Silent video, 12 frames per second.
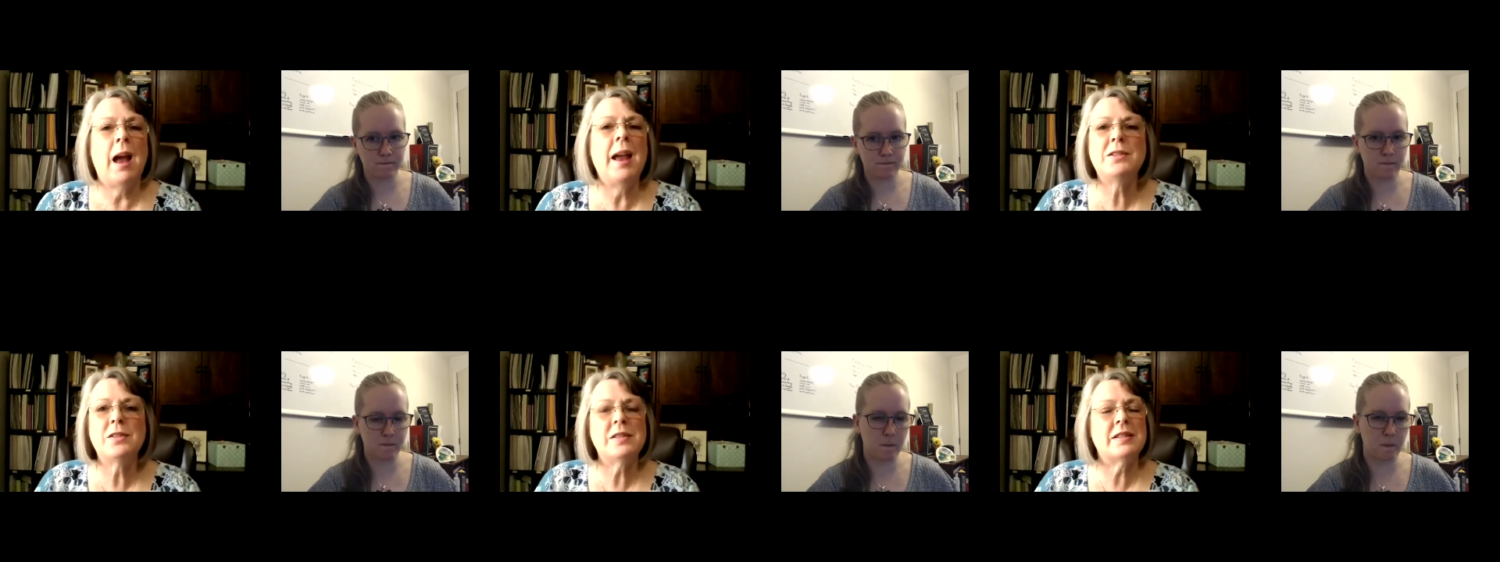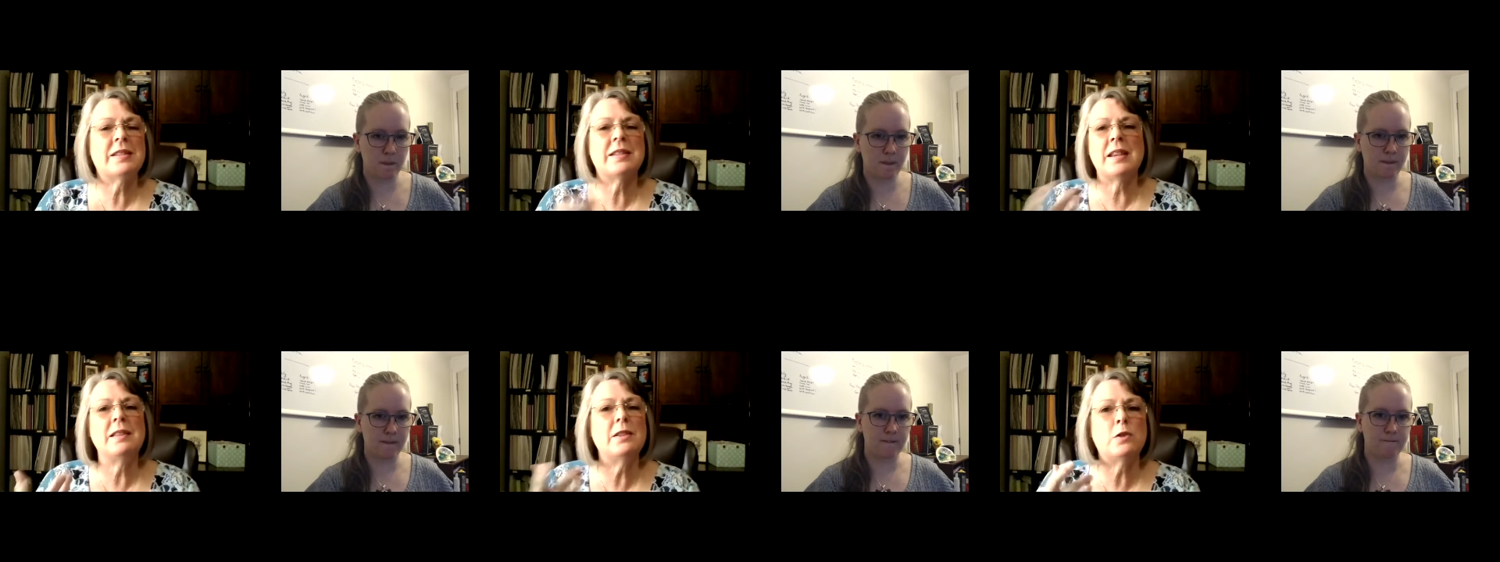Speaker 1: just
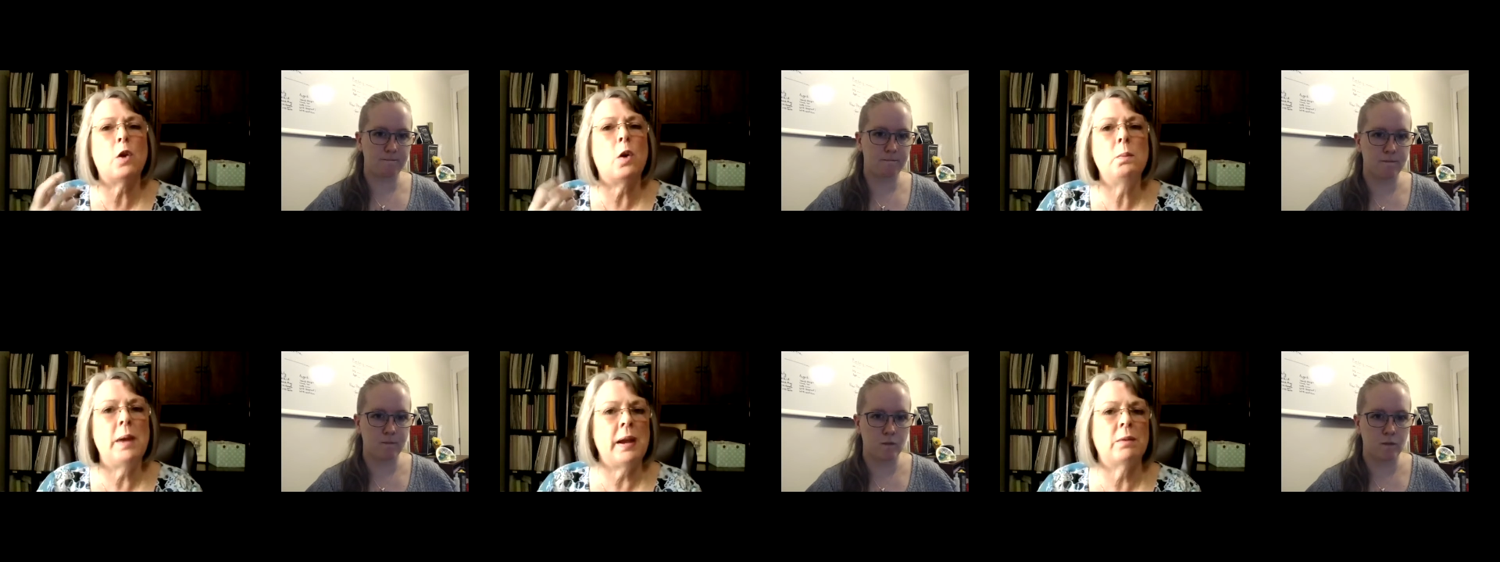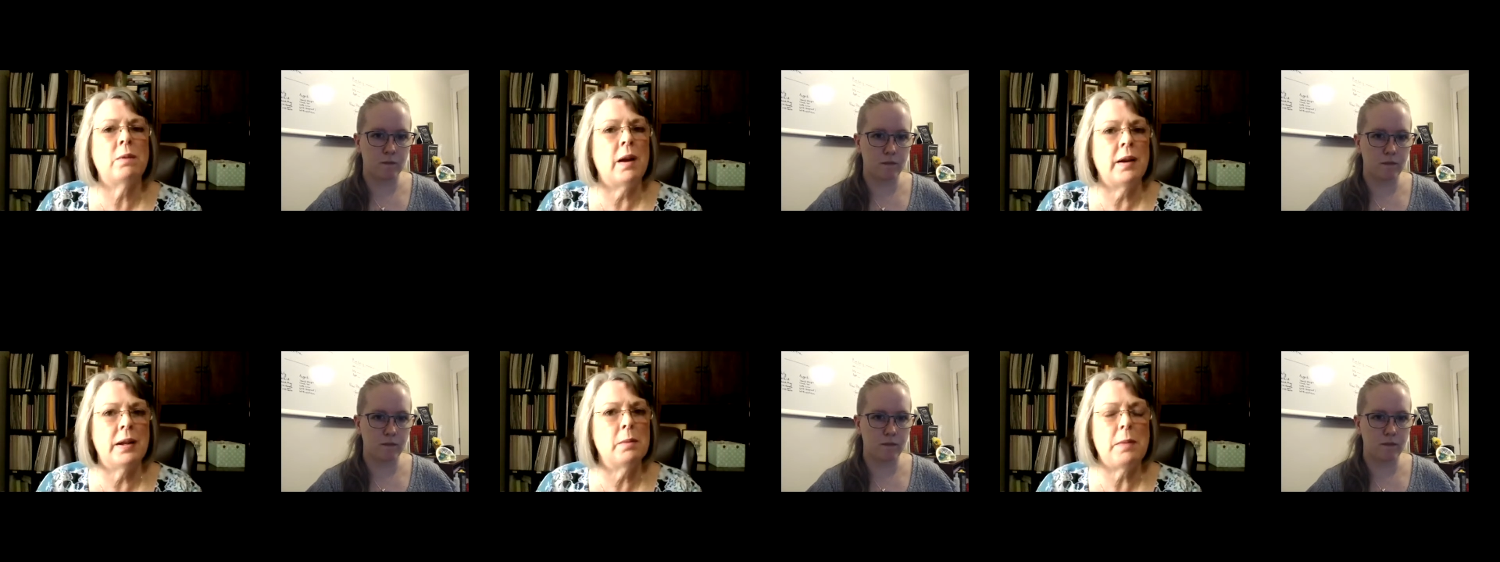seen this old man
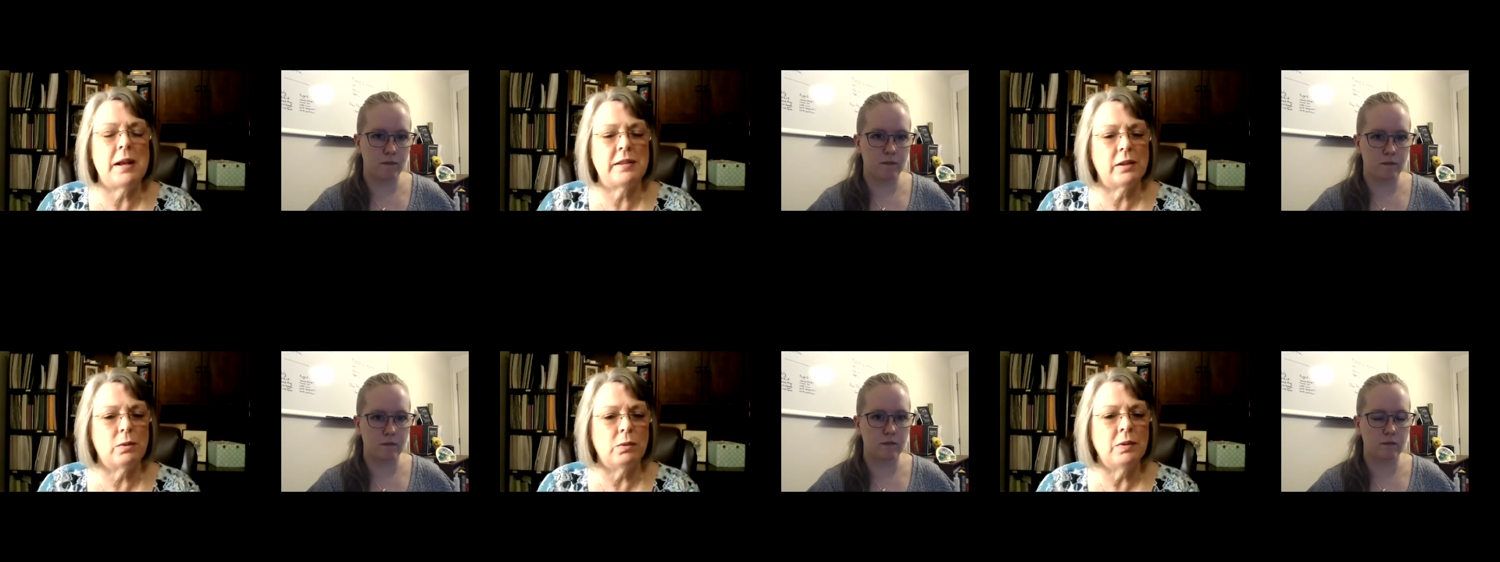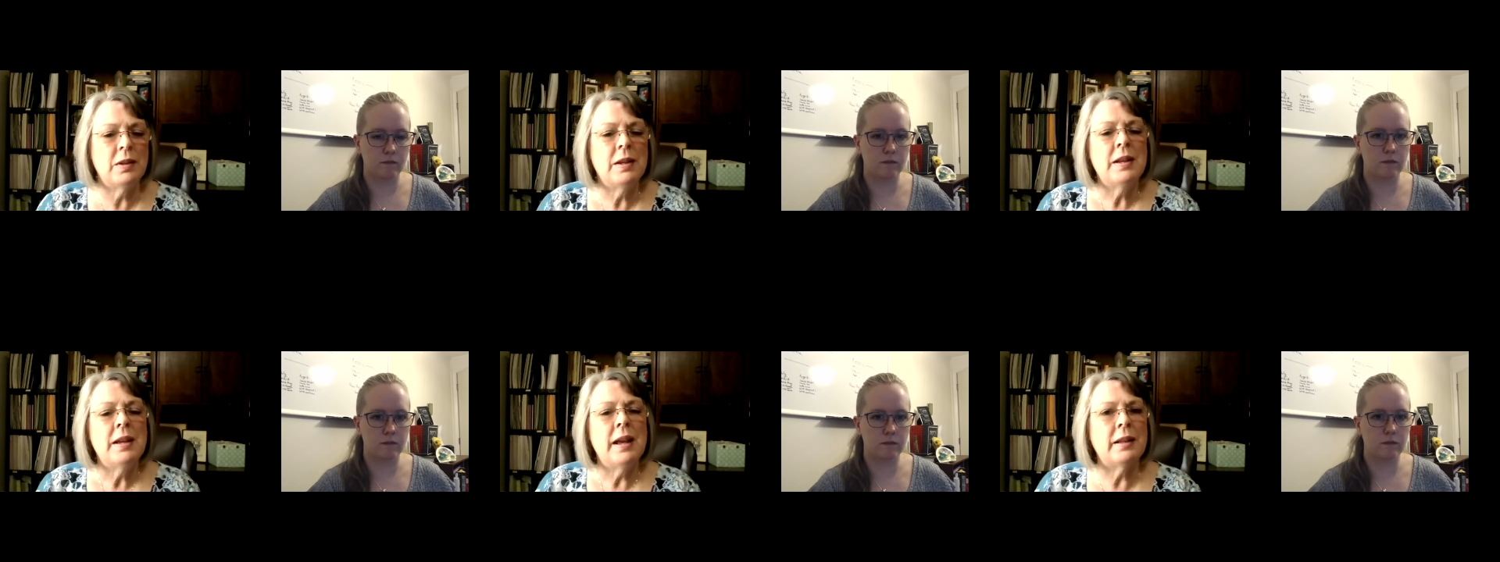riding a bicycle.
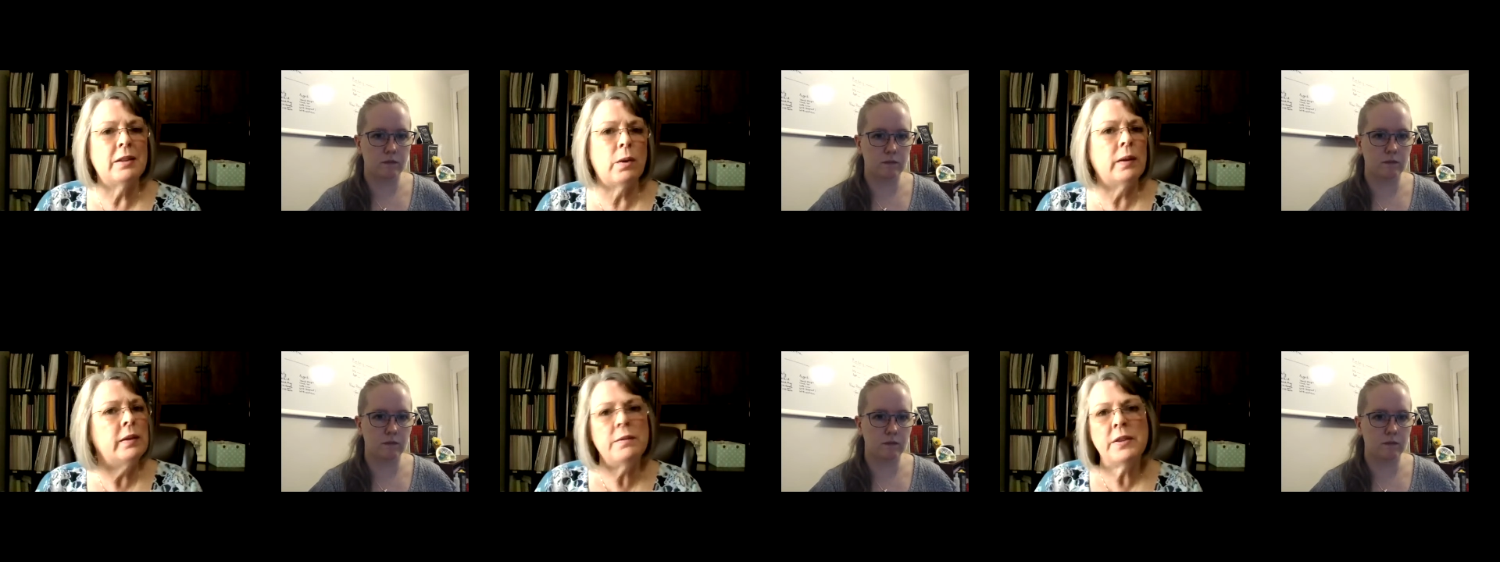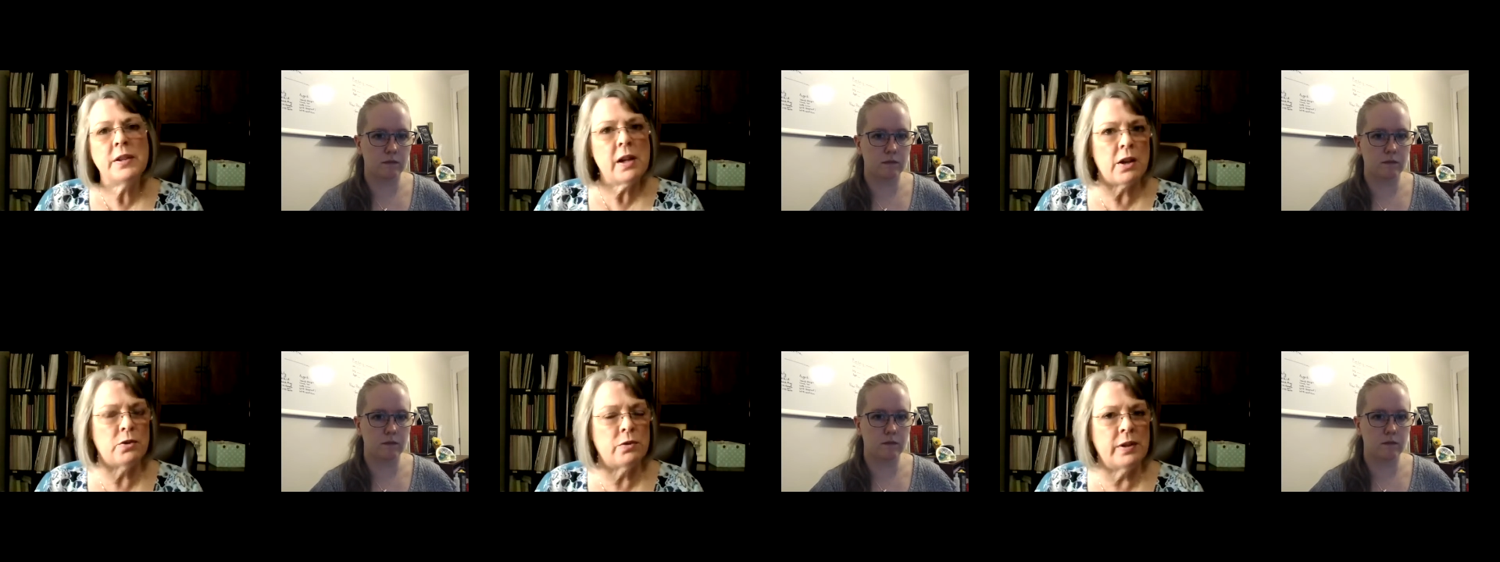And so I live in the
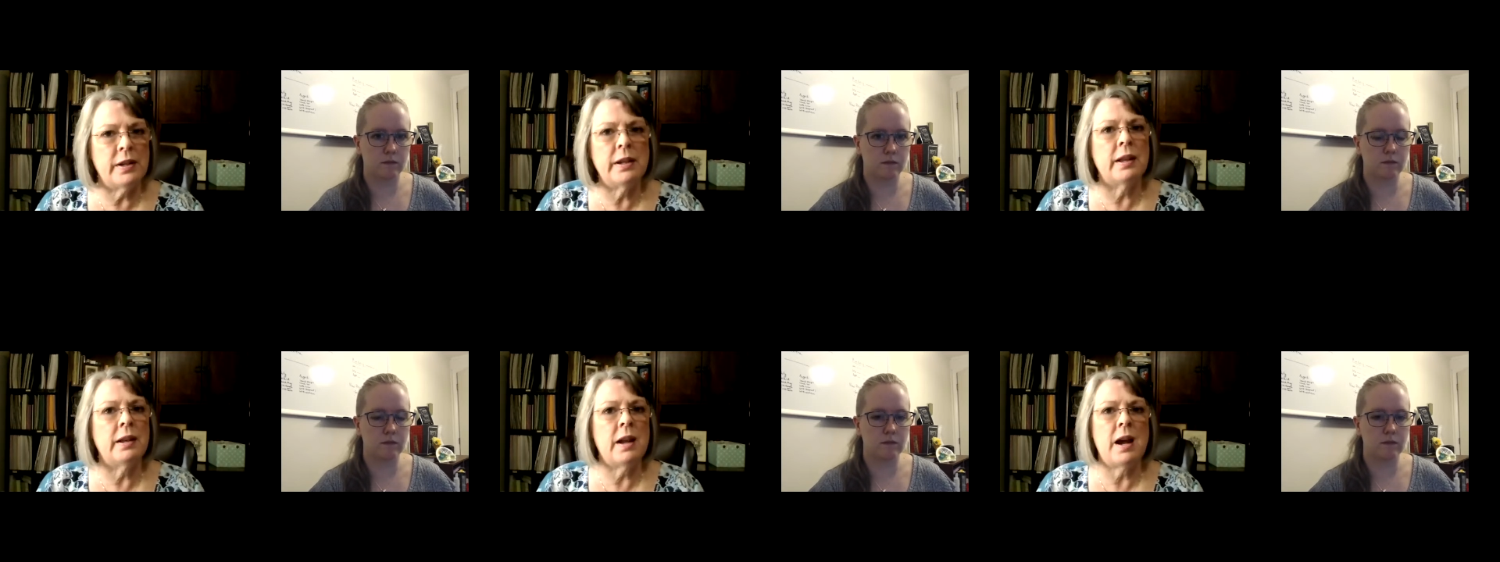country, and